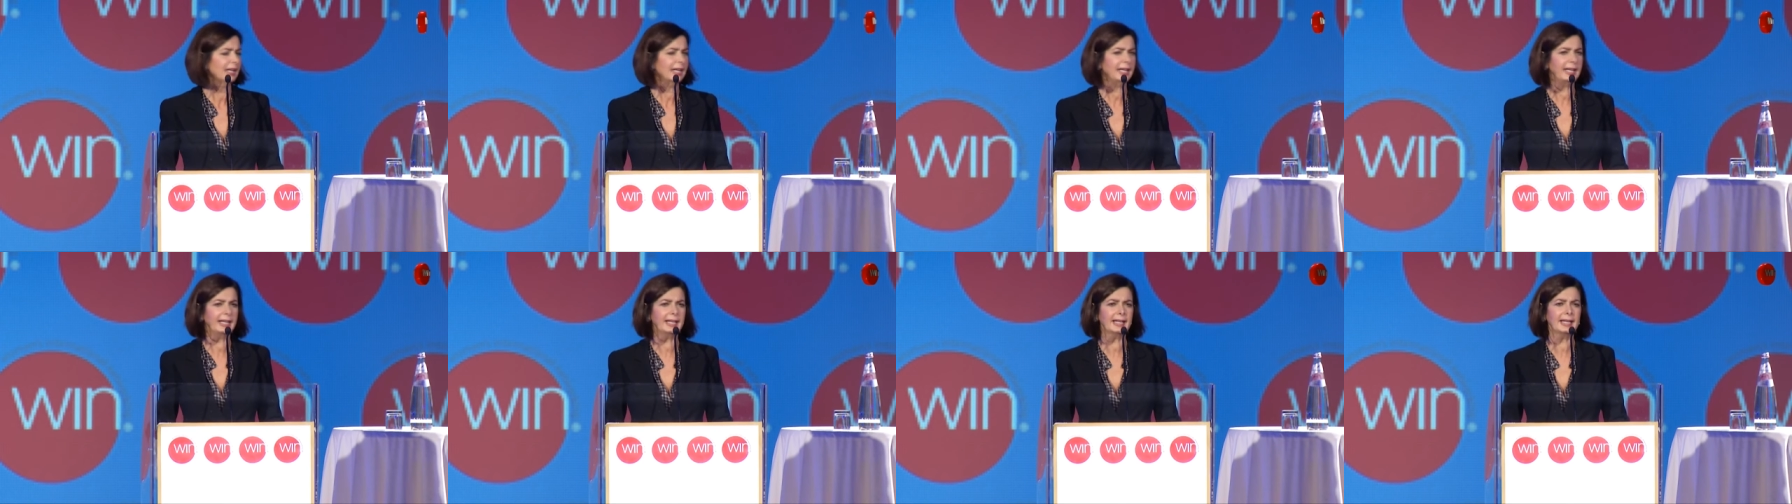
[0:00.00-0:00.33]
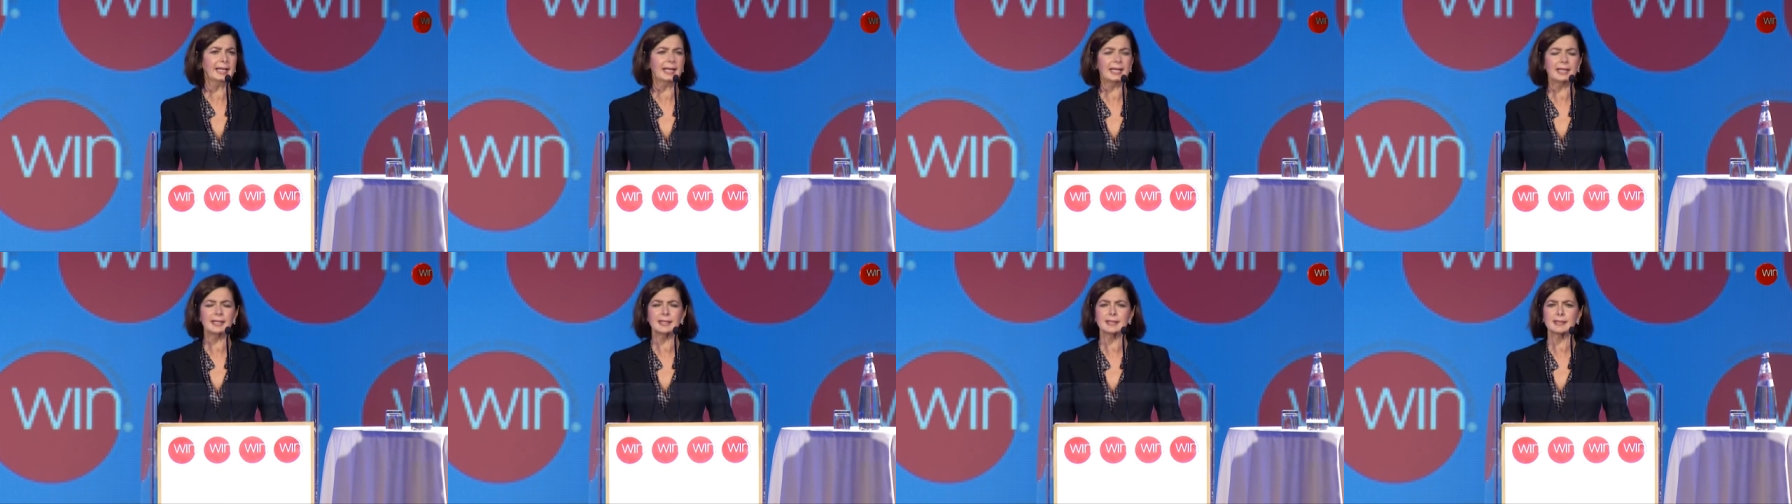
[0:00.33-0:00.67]

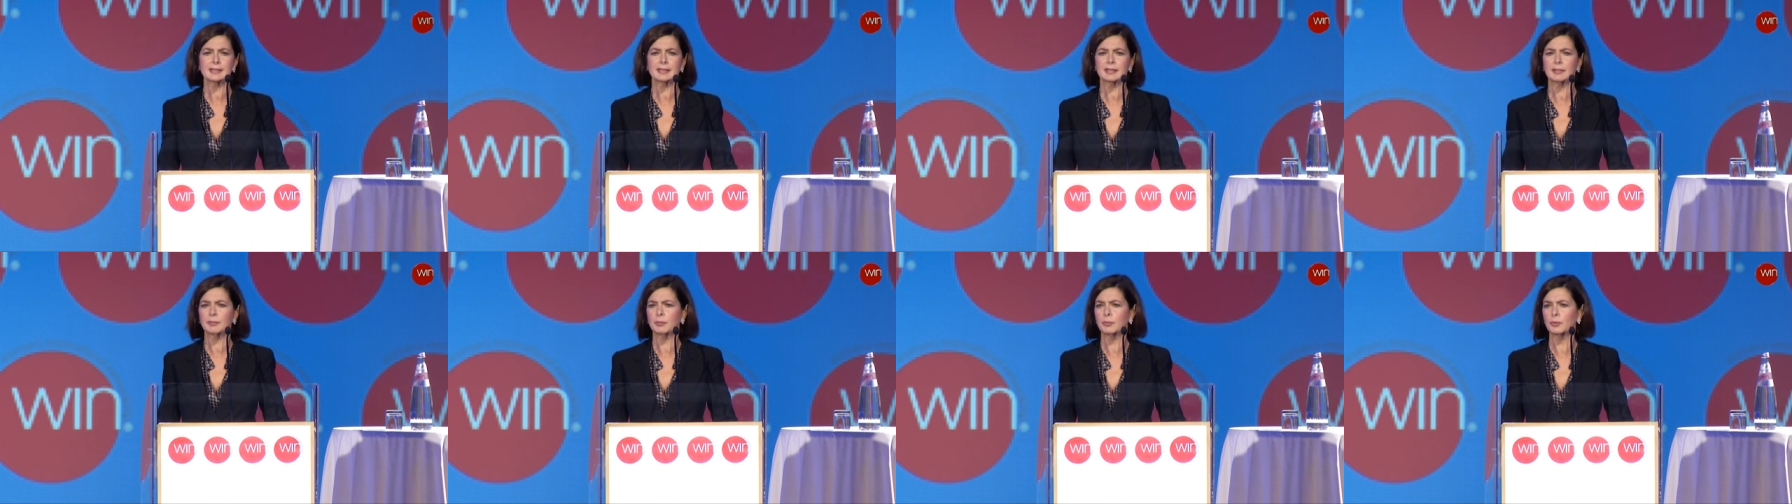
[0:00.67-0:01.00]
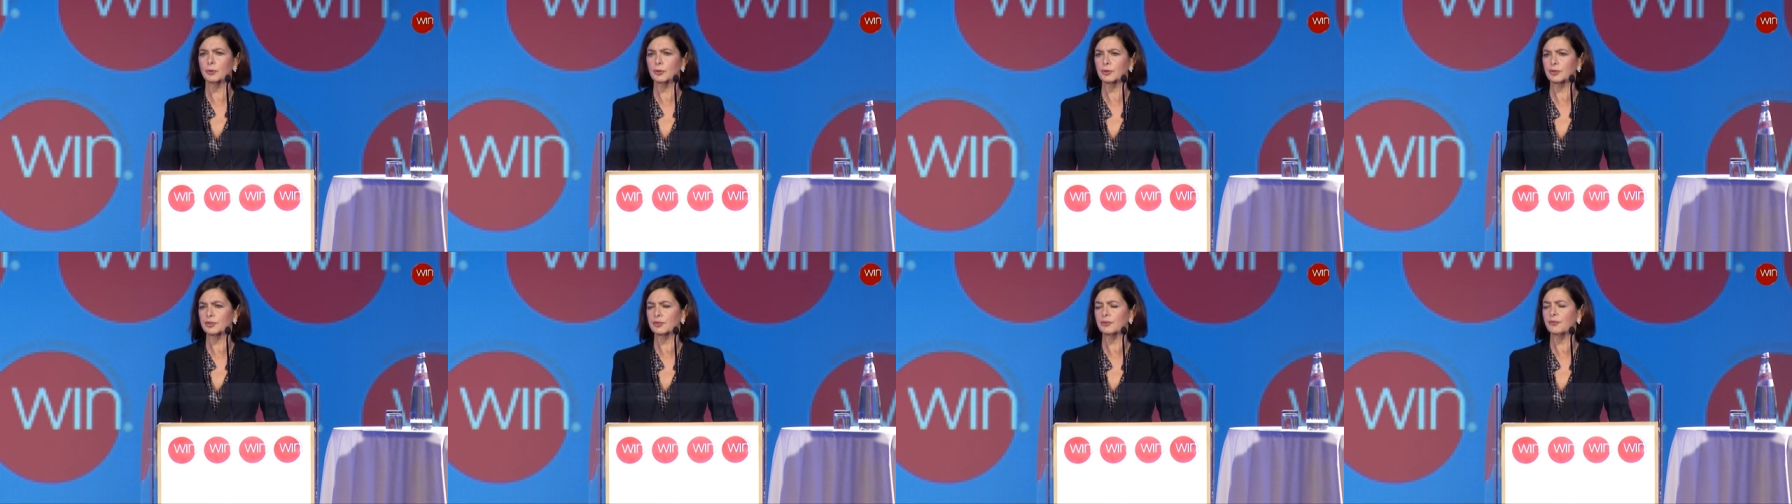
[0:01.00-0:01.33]
against the
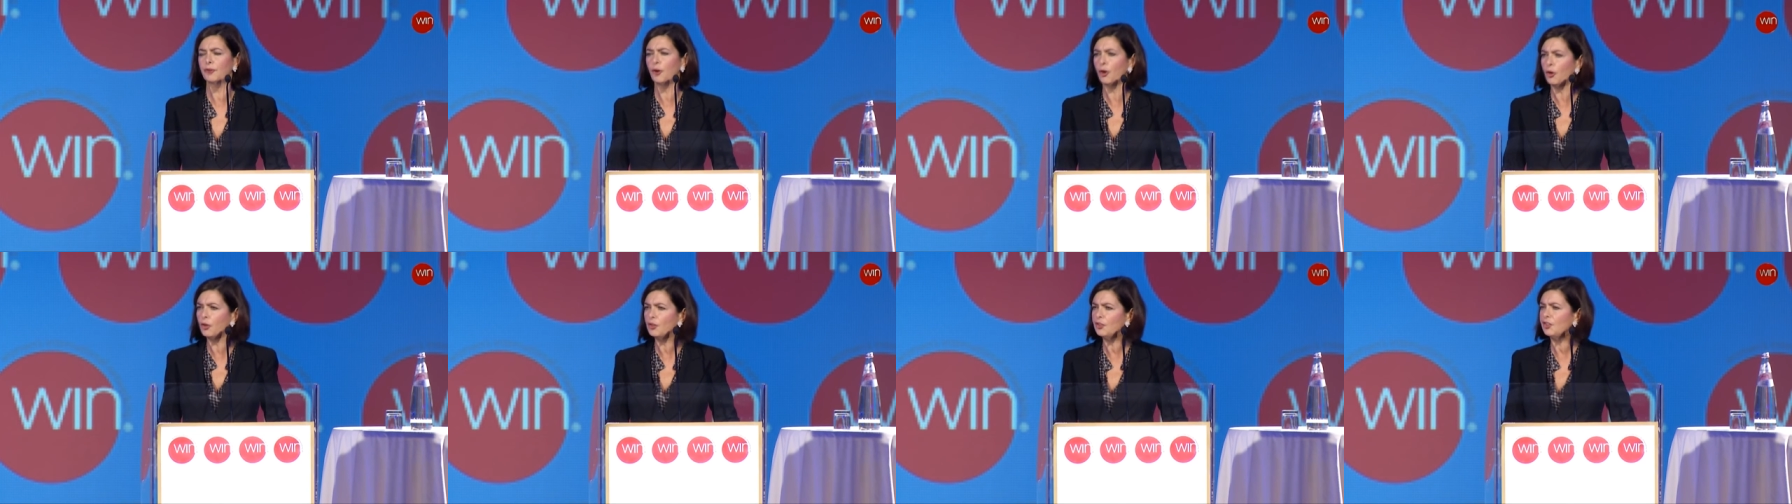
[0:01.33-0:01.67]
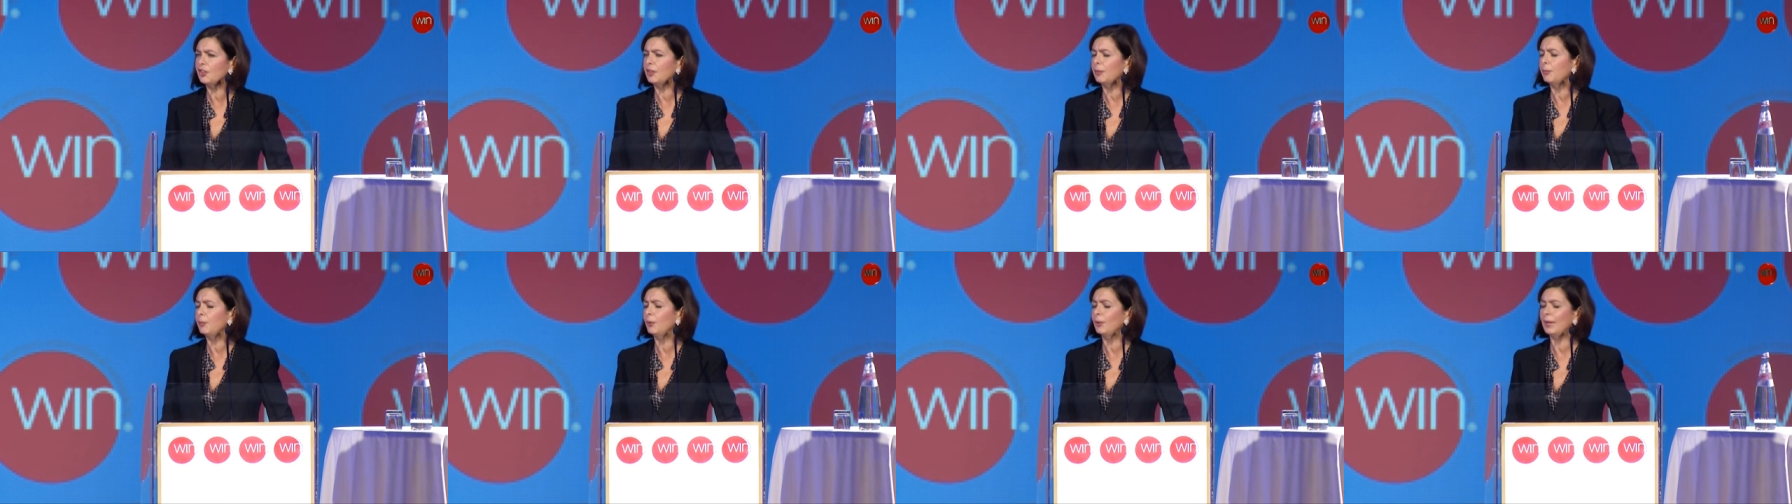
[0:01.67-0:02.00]
most
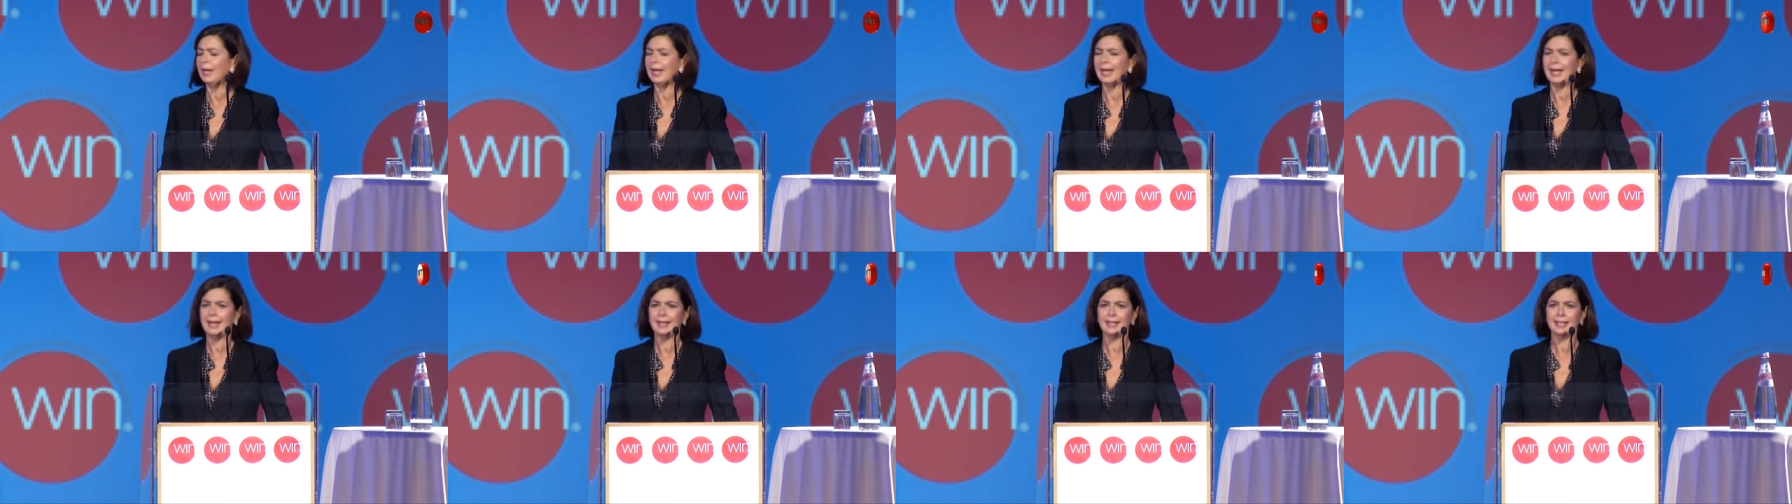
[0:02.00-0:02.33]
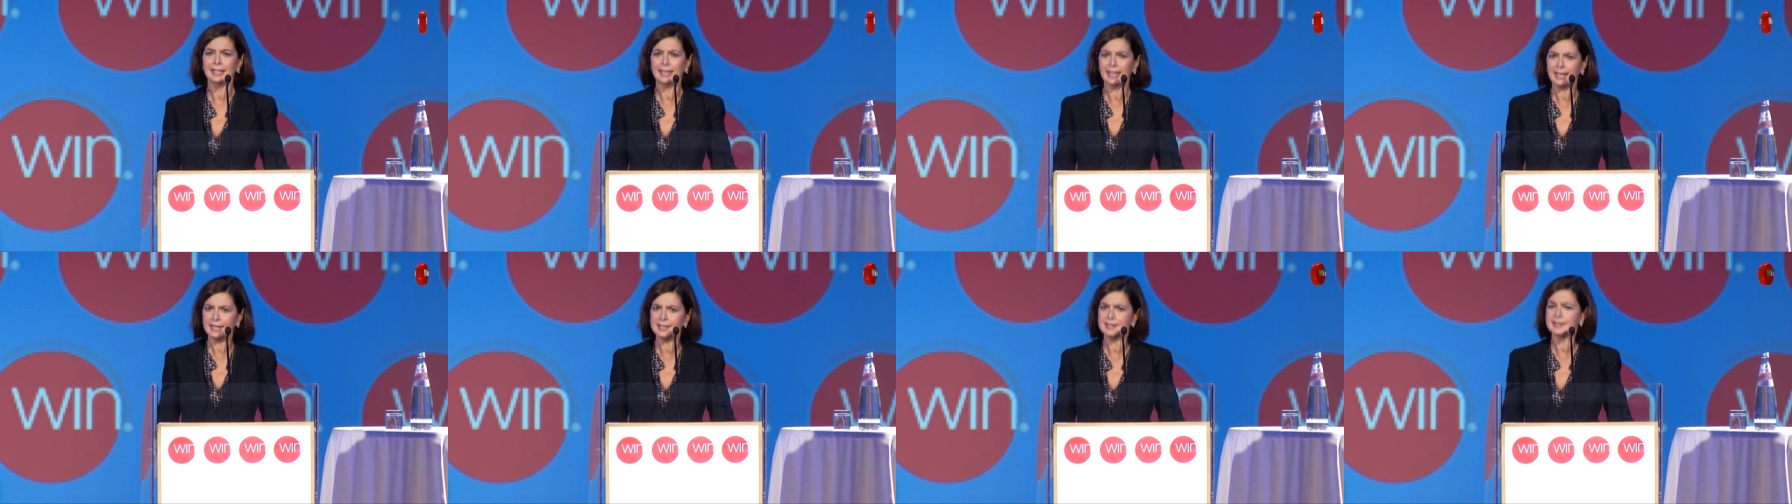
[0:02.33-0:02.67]
vulnerable, and
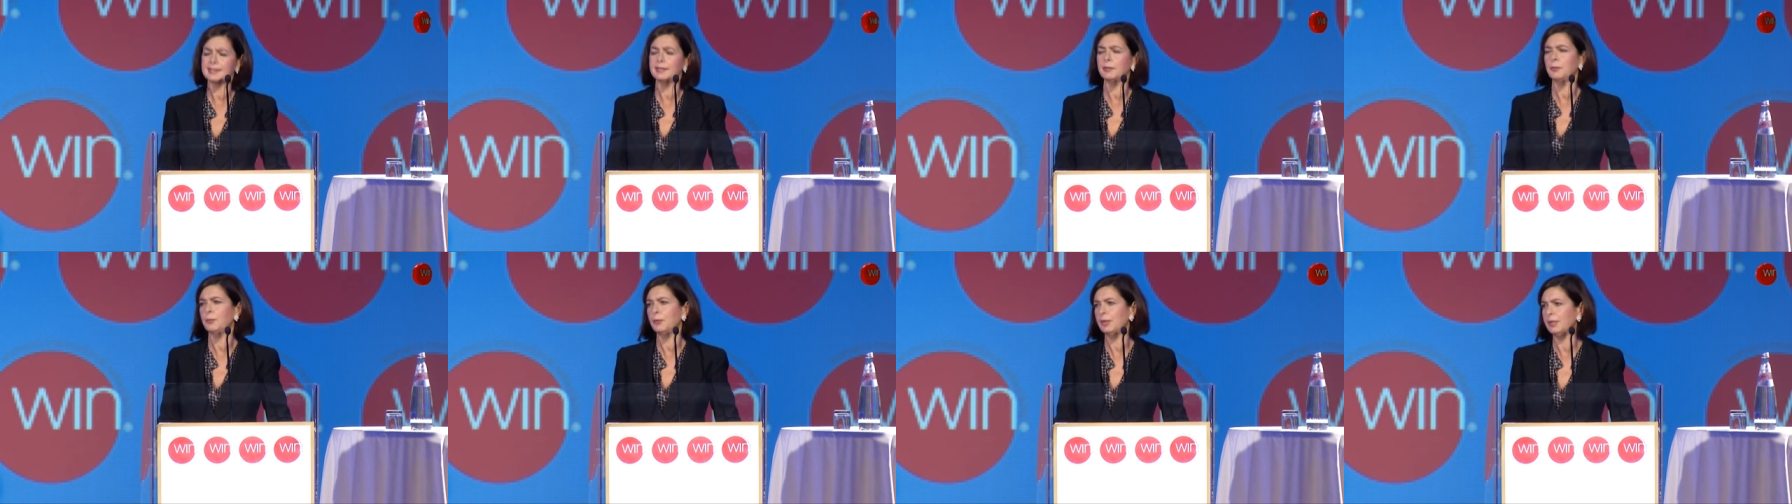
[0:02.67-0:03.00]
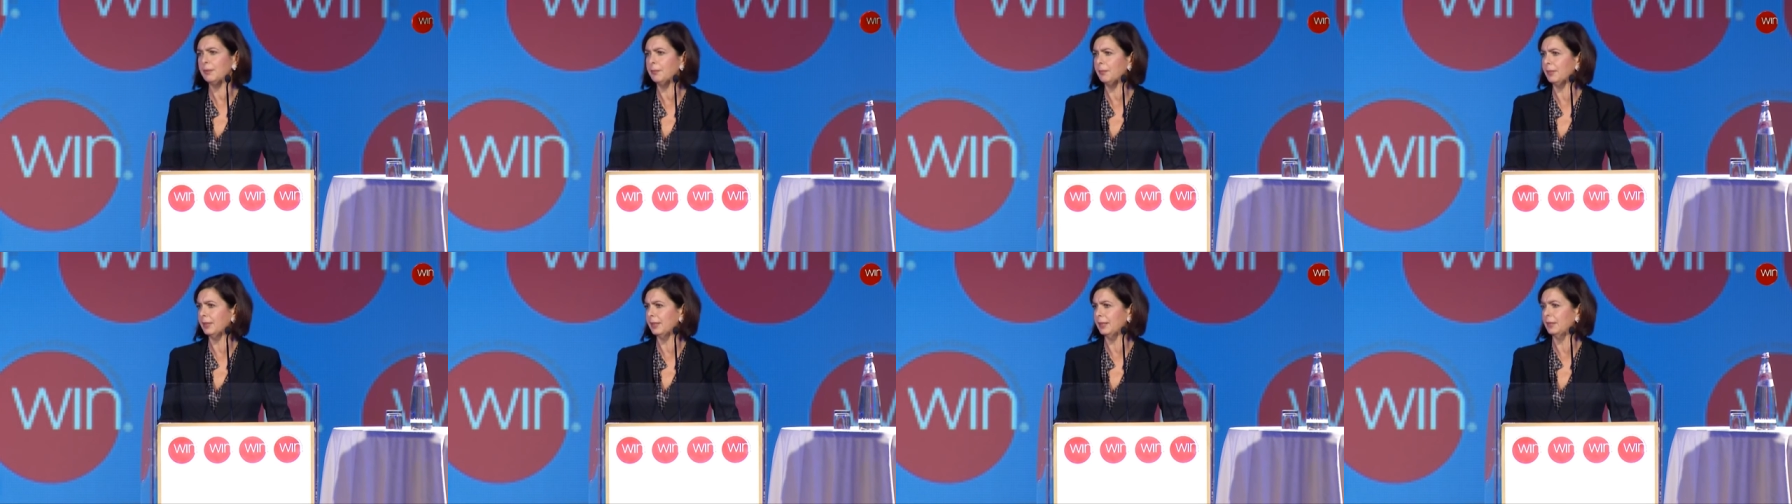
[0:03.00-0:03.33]
against the
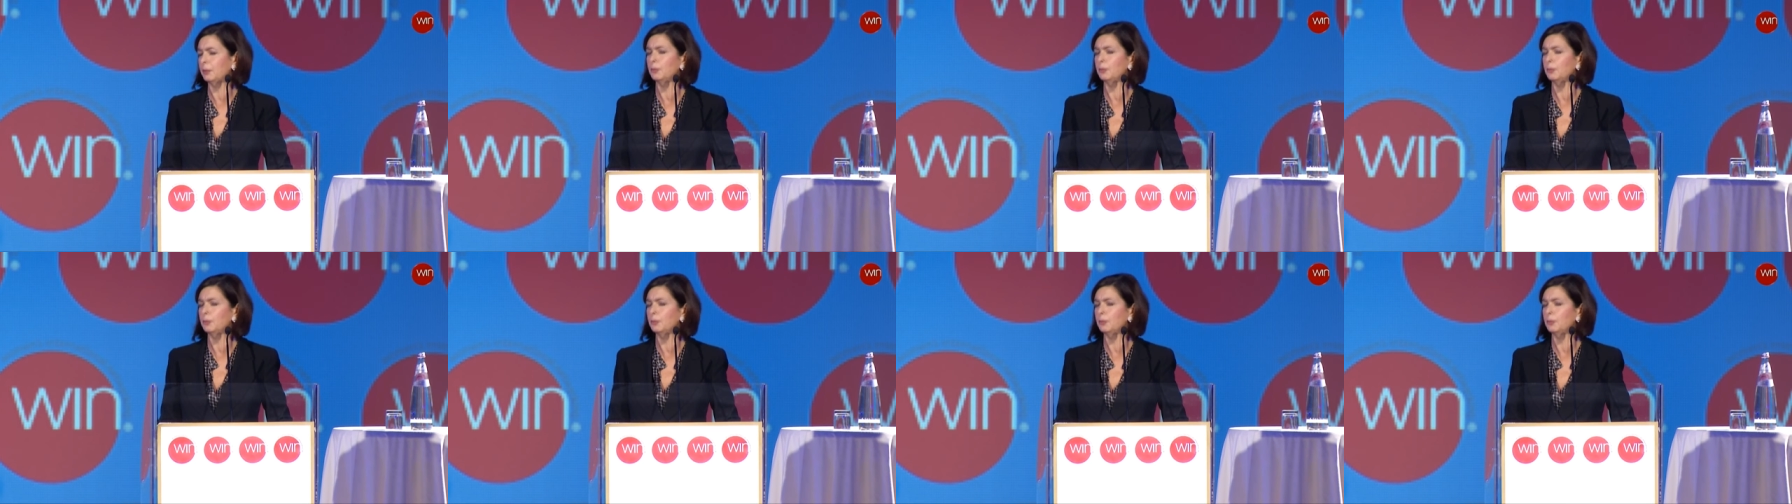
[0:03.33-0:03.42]
women.